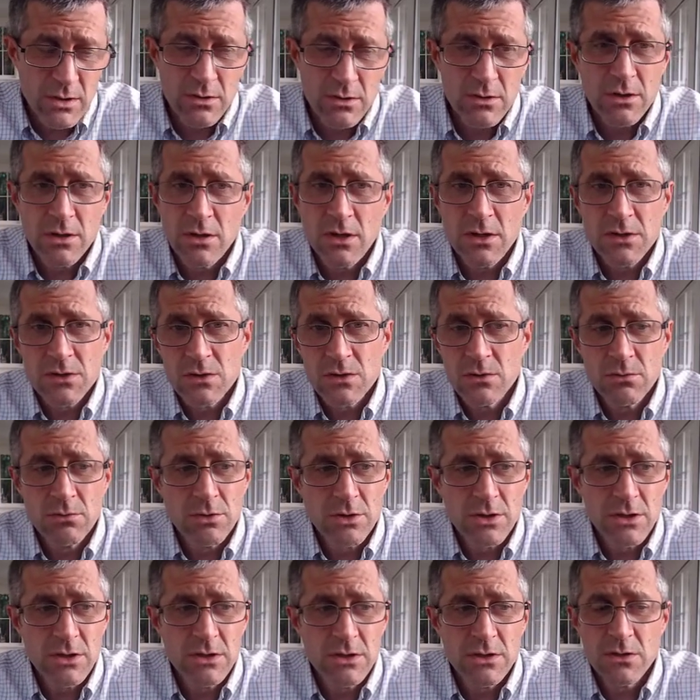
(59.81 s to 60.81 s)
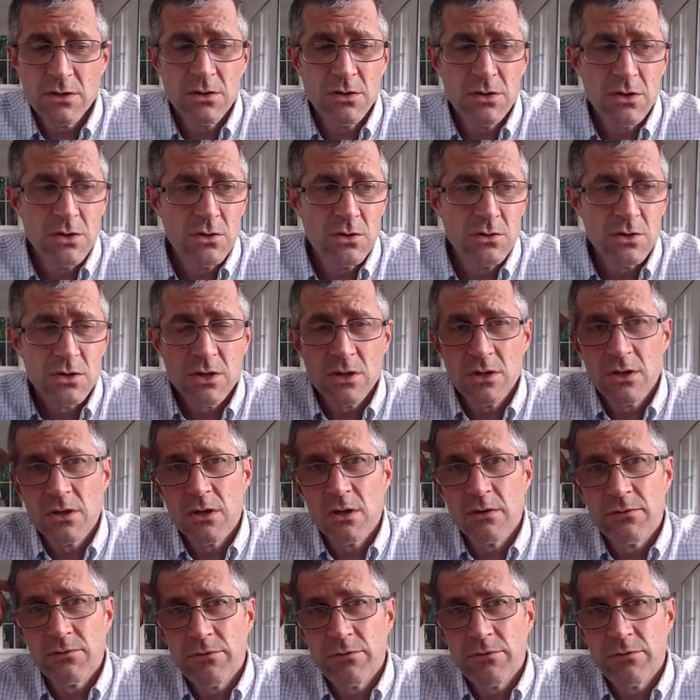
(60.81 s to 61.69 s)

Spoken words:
You can also look into the use of